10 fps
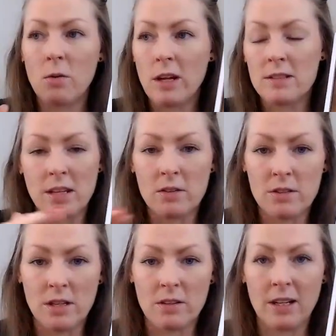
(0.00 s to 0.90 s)
etc.,
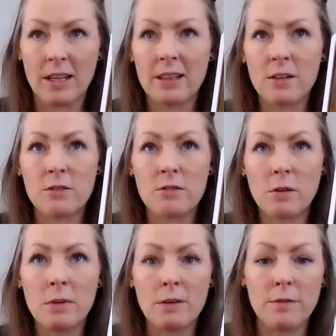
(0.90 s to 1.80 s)
etc. Like there are so
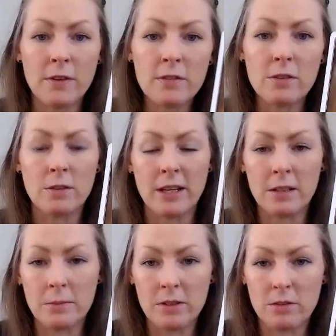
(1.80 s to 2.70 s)
many physical
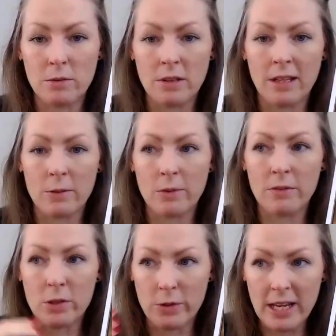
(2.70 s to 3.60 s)
elements to it. Like we've
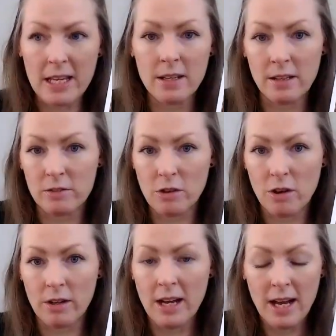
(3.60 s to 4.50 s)
created this
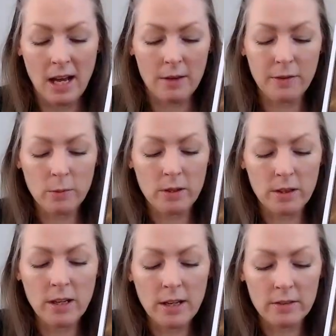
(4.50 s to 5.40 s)
song. I feel with
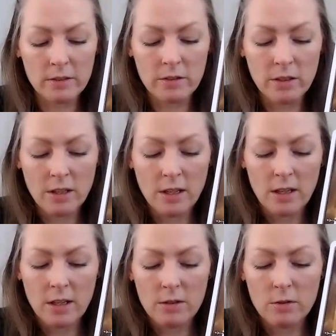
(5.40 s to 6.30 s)
this,
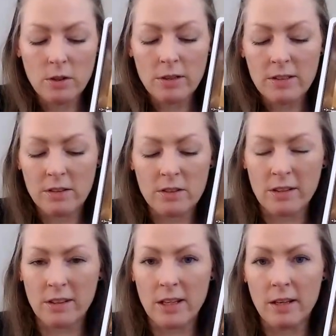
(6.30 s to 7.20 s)
you don't
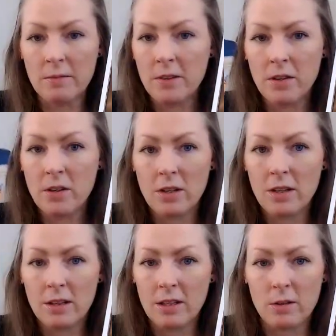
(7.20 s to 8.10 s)
necessarily
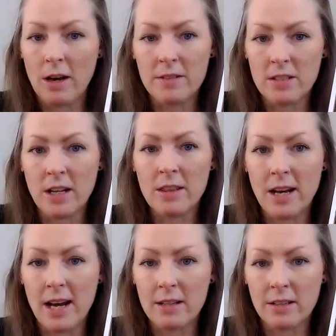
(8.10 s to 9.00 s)
like you haven't done
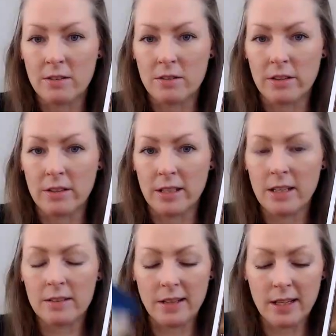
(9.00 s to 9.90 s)
that necessarily
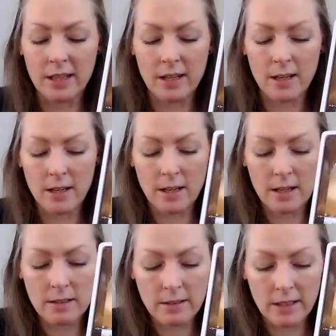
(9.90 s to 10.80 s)
it's like a
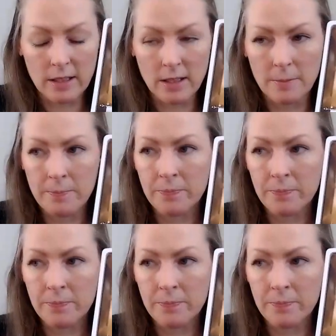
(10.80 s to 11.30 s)
it's like a